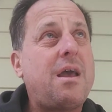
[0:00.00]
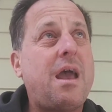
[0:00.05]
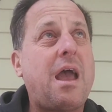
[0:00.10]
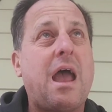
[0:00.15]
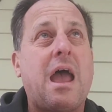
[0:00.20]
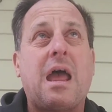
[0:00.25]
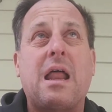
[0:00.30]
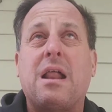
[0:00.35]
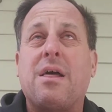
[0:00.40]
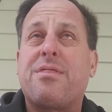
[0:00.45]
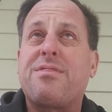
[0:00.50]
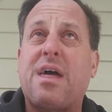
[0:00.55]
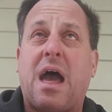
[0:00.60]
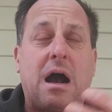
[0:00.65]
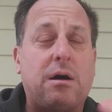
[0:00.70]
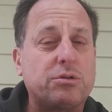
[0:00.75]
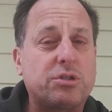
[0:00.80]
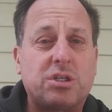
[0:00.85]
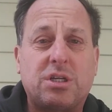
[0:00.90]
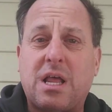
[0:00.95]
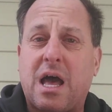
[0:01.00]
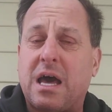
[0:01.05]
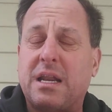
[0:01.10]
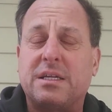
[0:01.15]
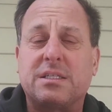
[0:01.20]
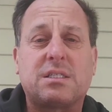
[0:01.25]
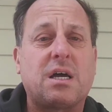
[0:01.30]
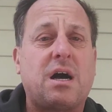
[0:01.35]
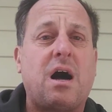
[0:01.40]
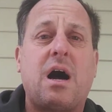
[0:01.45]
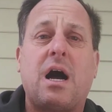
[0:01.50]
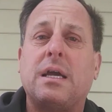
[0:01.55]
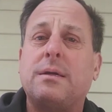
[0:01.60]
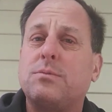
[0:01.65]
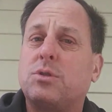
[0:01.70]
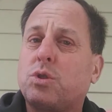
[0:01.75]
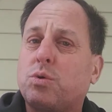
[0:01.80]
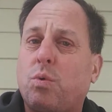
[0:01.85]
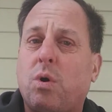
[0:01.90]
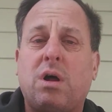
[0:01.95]
And 1,000 at a
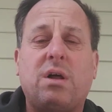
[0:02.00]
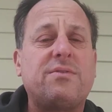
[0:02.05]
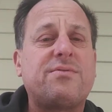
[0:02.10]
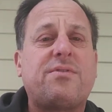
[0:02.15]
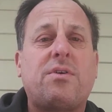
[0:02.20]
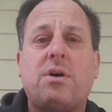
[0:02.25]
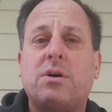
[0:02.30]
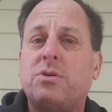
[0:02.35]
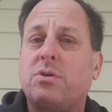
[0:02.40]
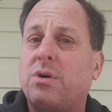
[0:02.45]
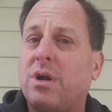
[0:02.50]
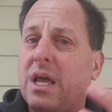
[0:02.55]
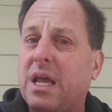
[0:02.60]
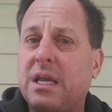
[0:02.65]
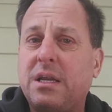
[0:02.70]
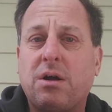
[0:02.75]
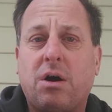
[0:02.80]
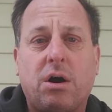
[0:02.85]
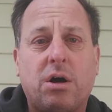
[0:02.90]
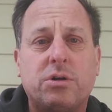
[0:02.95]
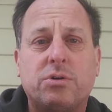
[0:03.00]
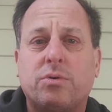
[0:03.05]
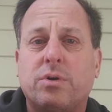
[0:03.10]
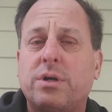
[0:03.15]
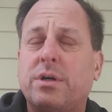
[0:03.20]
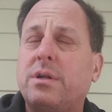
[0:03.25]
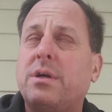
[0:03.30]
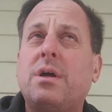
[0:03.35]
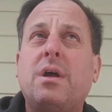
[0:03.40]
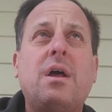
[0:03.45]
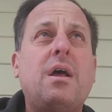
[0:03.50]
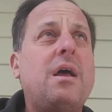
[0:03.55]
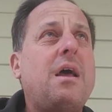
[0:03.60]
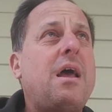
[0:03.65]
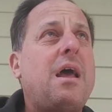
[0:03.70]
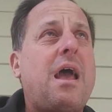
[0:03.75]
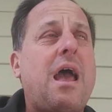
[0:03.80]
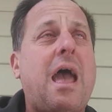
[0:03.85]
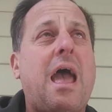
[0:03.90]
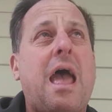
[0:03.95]
time, 1,200, 800.
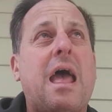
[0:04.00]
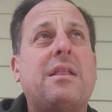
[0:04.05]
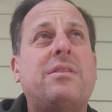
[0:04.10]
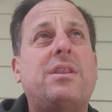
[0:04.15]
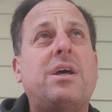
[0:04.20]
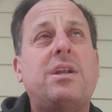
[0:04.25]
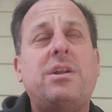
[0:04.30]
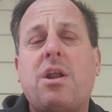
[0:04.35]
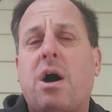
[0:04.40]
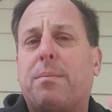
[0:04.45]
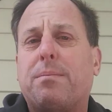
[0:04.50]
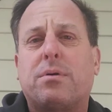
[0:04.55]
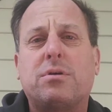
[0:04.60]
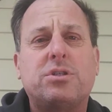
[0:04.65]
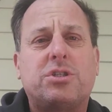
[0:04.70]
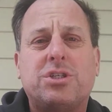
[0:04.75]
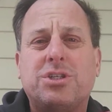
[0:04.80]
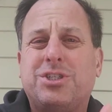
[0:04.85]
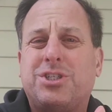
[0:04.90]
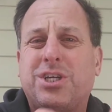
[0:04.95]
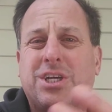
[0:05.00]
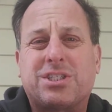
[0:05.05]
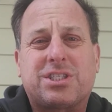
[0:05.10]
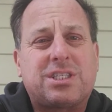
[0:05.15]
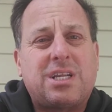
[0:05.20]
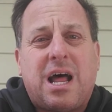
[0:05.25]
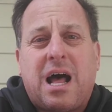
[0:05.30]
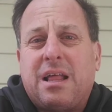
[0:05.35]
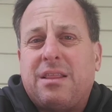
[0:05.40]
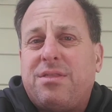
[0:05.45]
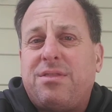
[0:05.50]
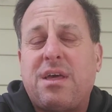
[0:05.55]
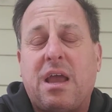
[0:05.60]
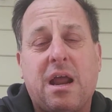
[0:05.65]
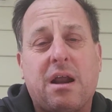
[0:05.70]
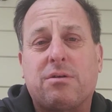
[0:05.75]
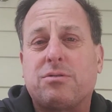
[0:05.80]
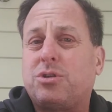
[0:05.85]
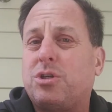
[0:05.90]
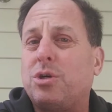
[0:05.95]
And the numbers are just not
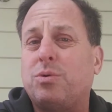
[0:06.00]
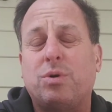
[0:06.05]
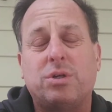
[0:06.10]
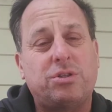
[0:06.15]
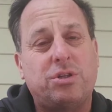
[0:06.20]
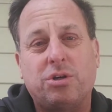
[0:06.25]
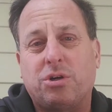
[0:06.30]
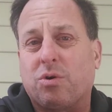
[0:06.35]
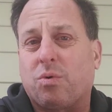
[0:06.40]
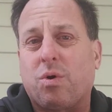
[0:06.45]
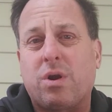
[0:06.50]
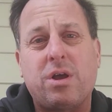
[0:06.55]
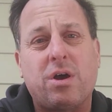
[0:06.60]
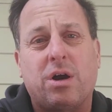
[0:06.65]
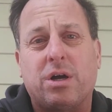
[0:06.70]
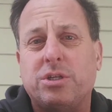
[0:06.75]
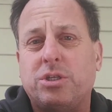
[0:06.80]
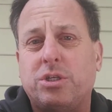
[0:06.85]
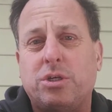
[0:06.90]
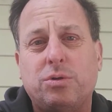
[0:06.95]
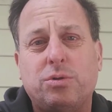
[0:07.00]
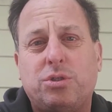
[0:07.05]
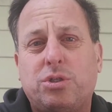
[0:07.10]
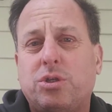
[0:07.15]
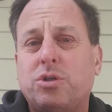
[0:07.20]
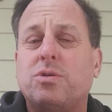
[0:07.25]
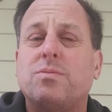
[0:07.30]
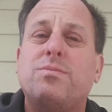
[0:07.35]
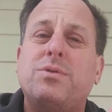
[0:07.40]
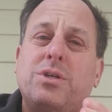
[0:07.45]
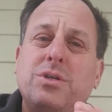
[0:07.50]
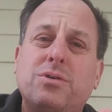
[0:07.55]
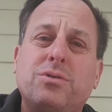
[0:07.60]
there to a degree on YouTube.